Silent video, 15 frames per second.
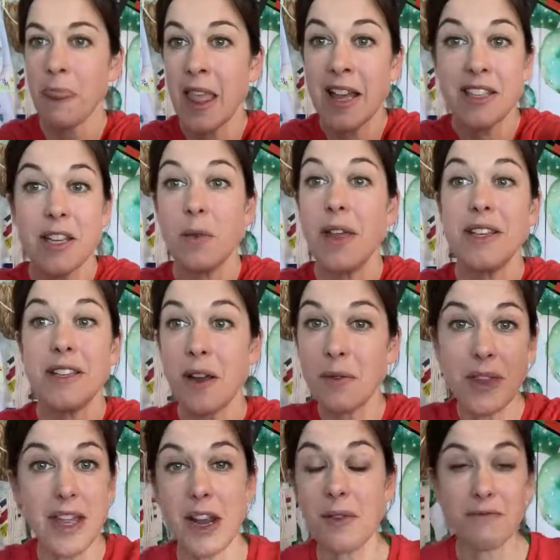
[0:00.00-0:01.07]
So they
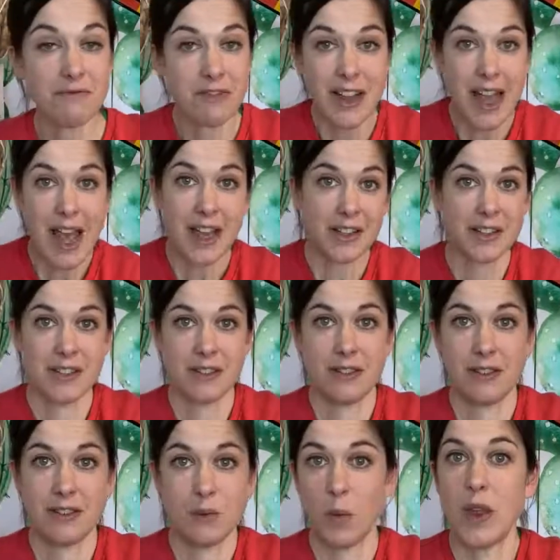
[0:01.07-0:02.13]
don't react
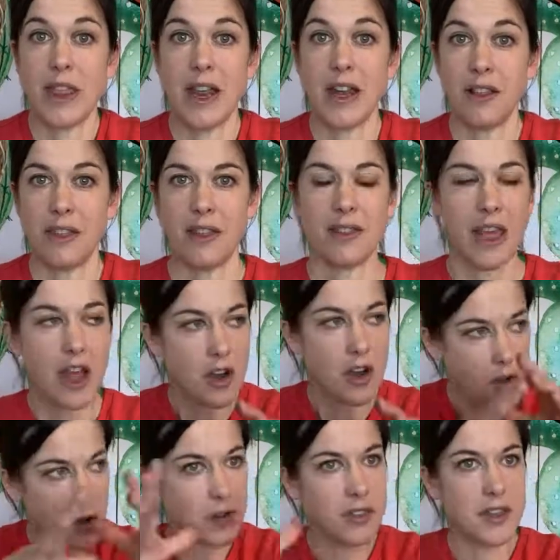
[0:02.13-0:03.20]
with anything. They are
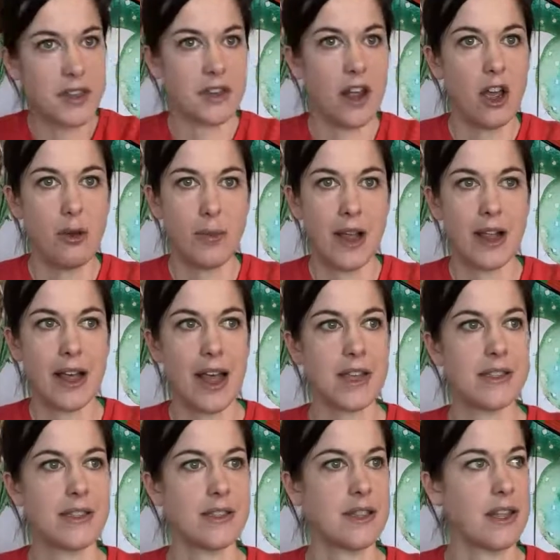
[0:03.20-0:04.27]
called the Nobel
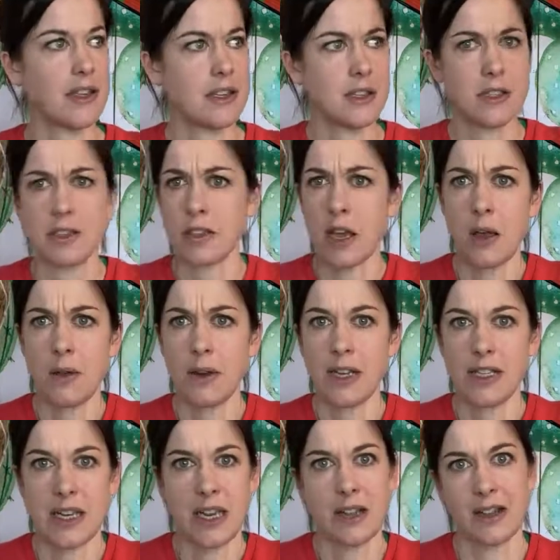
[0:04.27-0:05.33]
gases. They're just totally
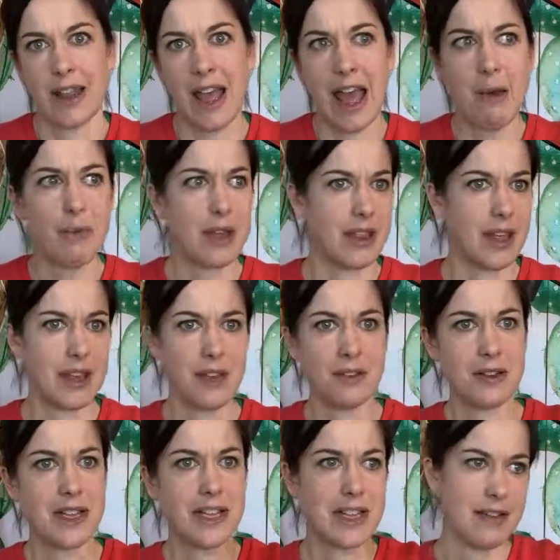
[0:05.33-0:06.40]
chill. They're happy. They don't
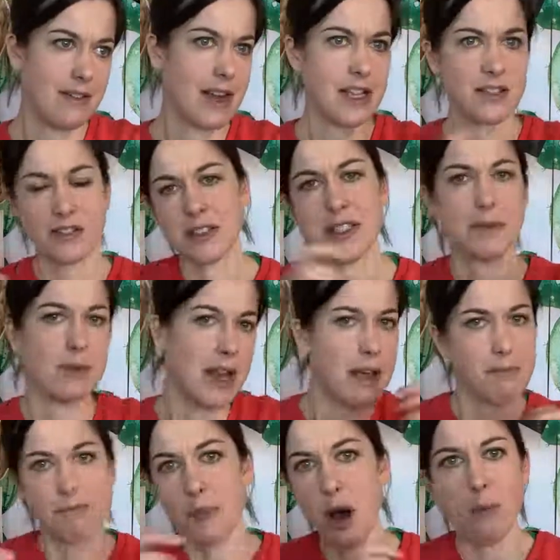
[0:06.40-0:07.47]
need their electrons to be
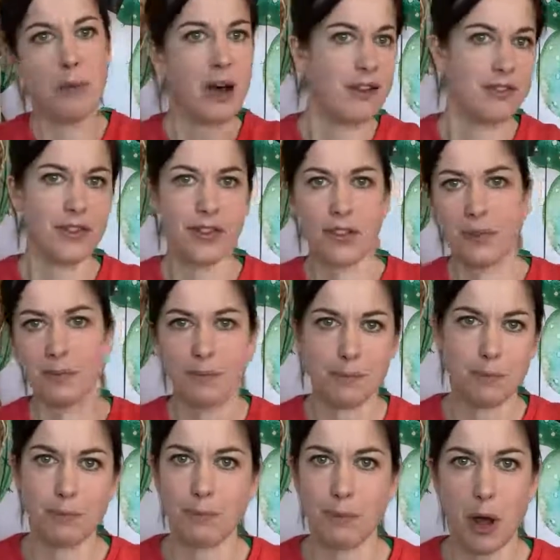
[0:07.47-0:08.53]
like pop off or
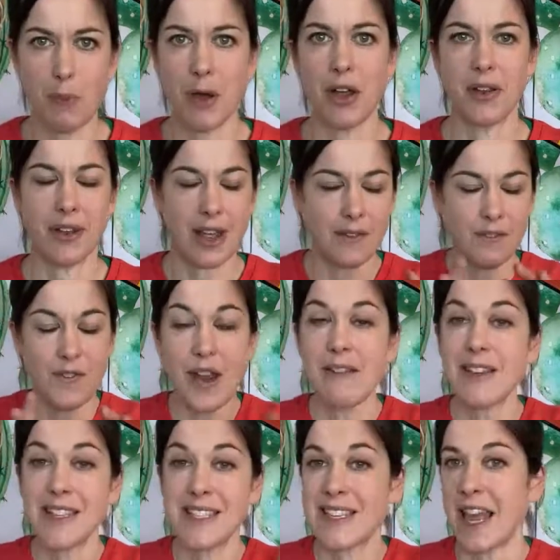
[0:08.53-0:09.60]
pop on. They're
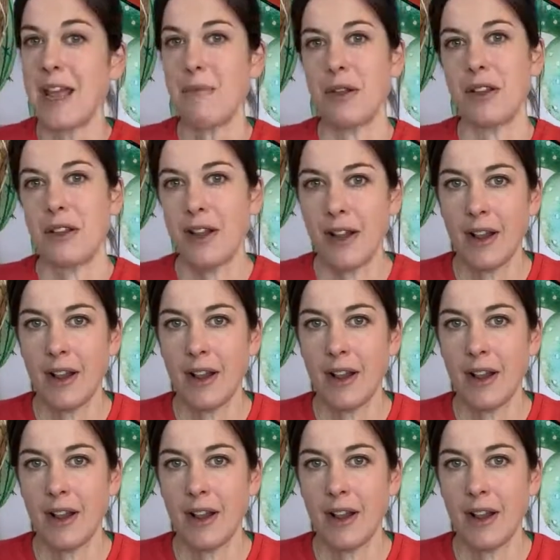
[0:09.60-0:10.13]
very stable.